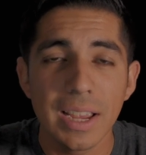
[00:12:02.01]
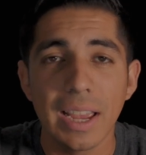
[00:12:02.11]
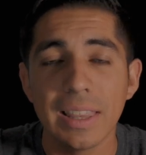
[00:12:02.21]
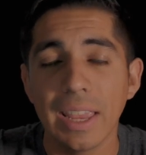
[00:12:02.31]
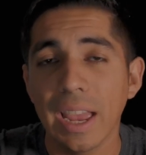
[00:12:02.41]

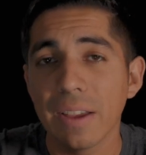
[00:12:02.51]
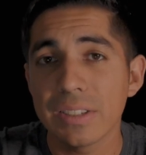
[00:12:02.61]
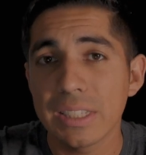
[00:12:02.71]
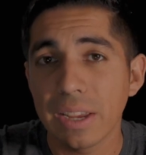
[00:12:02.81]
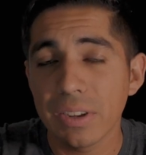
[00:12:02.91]
and they have
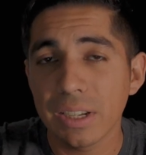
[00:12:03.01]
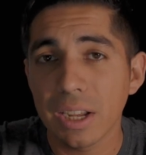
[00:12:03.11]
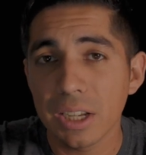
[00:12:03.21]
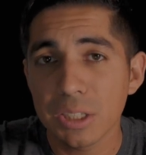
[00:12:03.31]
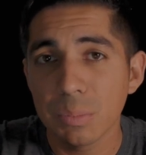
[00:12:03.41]
seven
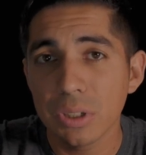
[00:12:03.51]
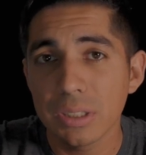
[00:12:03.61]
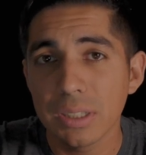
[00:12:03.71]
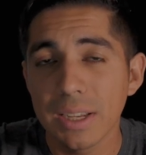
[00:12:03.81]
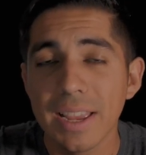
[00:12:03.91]
customers,